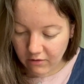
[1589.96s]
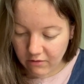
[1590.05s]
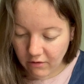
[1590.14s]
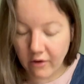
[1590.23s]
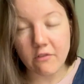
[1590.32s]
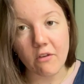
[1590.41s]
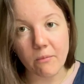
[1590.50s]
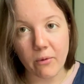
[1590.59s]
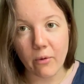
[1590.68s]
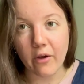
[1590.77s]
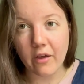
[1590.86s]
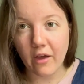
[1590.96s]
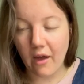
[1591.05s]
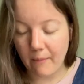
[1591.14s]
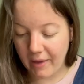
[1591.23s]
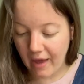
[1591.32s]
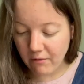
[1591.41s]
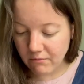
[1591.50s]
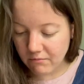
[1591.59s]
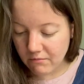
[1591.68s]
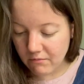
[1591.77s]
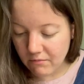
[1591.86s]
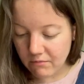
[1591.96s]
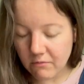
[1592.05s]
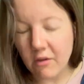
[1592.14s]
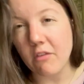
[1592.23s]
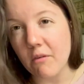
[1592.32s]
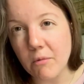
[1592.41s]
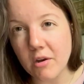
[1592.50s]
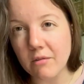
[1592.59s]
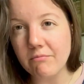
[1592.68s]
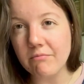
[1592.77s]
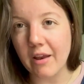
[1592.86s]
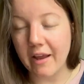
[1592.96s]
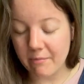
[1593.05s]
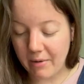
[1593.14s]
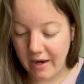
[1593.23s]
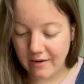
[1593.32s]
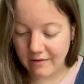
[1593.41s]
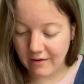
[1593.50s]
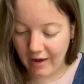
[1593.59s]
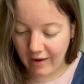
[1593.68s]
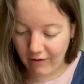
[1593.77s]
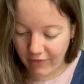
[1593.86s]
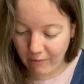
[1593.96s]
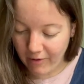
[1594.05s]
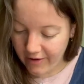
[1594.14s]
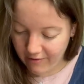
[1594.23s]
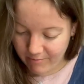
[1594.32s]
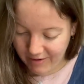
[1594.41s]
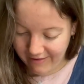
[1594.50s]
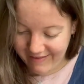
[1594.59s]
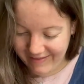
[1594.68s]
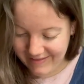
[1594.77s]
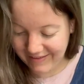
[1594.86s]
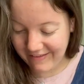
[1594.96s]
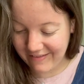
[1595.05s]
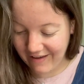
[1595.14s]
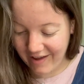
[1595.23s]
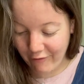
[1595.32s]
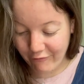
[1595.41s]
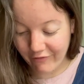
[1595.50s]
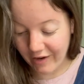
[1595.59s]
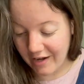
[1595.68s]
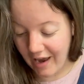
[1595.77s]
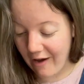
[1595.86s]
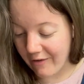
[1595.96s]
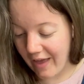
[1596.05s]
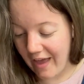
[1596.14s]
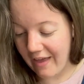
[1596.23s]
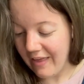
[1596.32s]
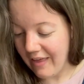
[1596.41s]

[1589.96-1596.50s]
don't stop your hook coming out. Can someone explain how that works, please? Because I haven't figured it out yet.